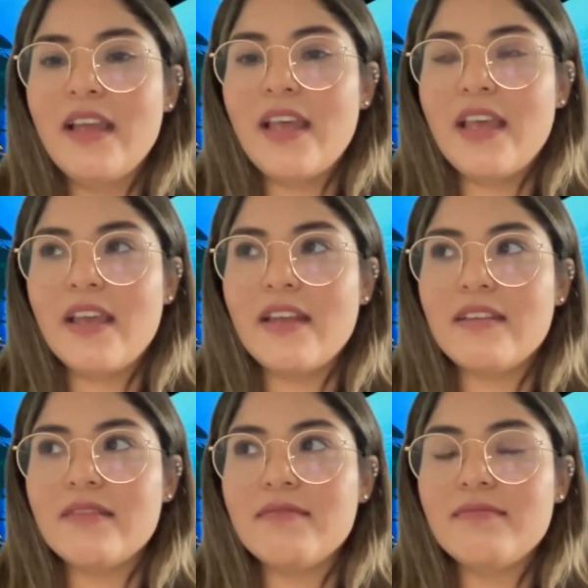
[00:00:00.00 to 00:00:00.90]

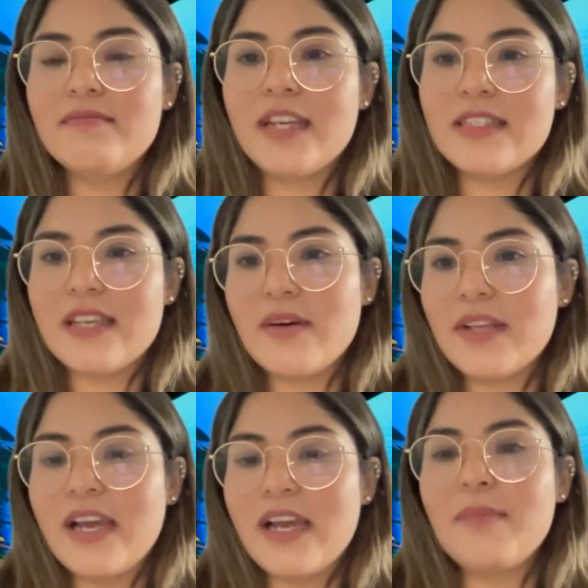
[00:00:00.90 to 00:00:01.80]
And that's how
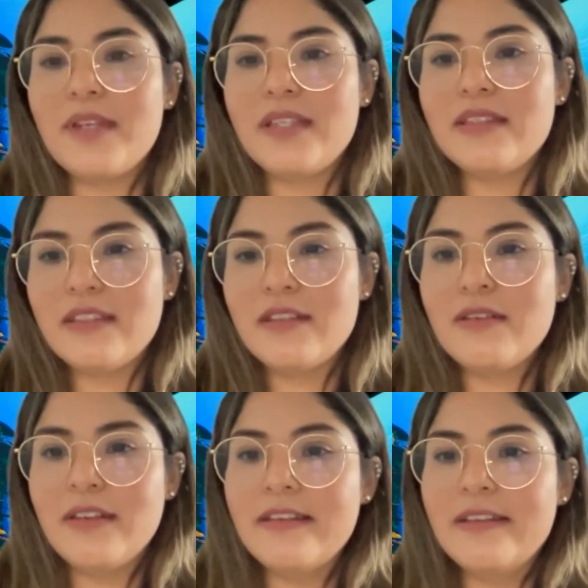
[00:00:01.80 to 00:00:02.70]
it happened.
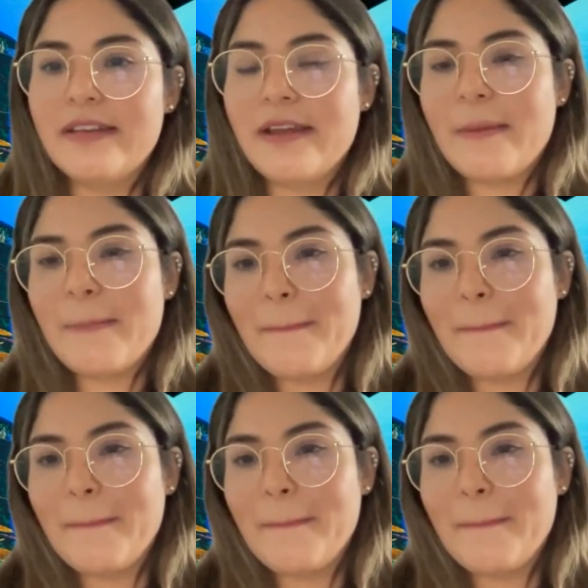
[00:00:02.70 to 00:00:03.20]
Yeah.